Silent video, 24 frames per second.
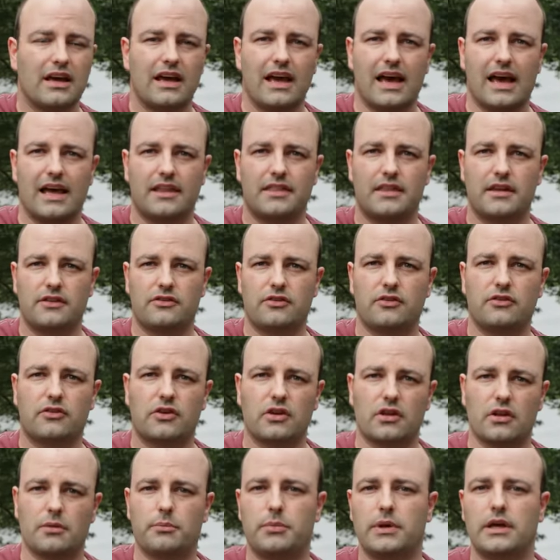and this is going
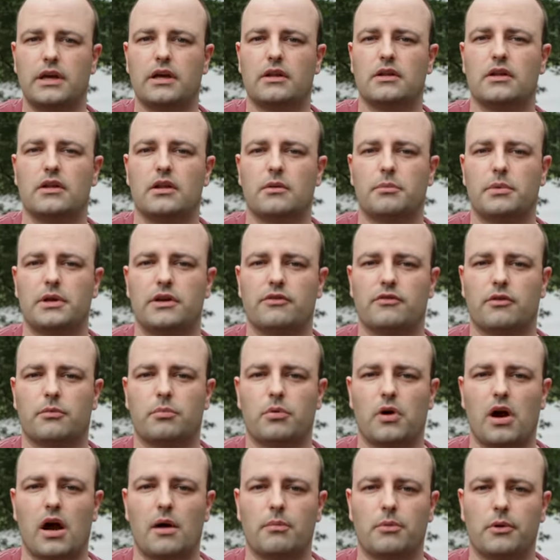to be a little bit of a
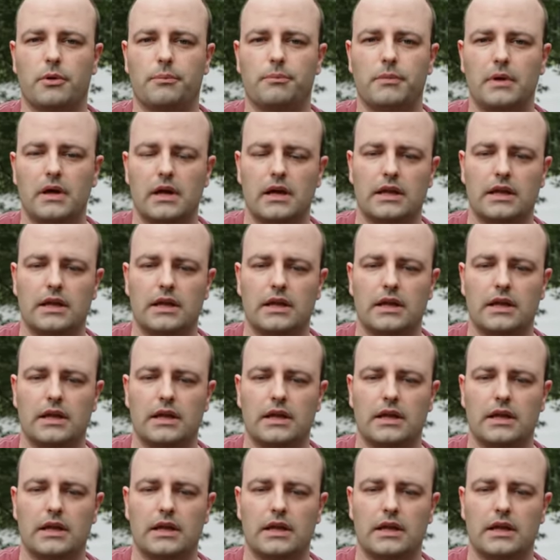problem.